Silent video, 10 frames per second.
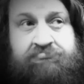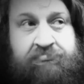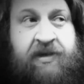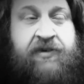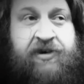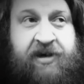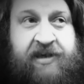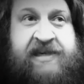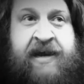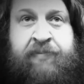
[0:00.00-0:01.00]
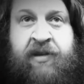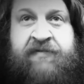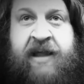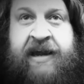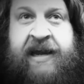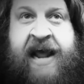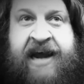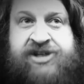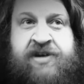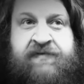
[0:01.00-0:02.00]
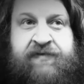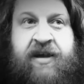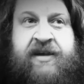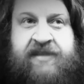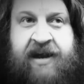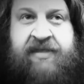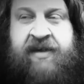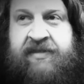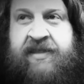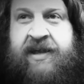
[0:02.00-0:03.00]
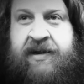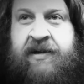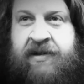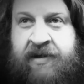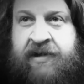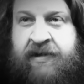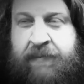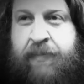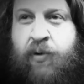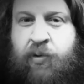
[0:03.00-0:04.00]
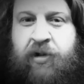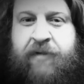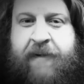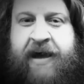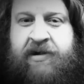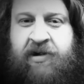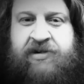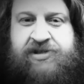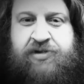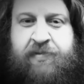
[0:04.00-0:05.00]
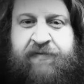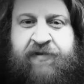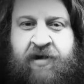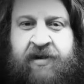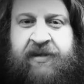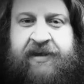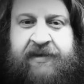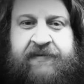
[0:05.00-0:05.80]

another good example of like an action flick that I think that people will look back on super fondly.